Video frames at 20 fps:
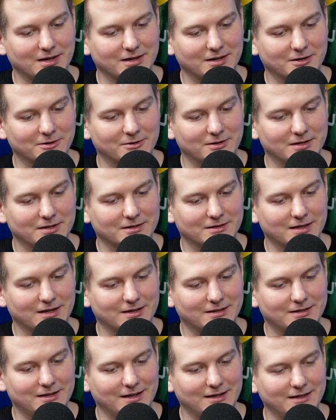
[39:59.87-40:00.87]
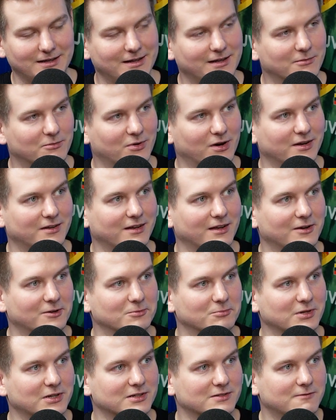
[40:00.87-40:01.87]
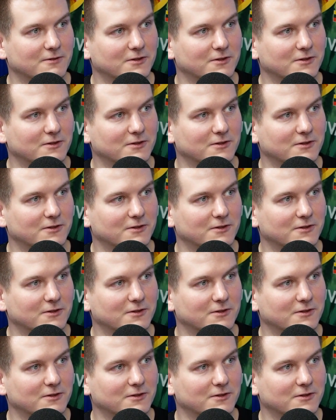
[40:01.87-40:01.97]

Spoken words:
I agree that they need him right now because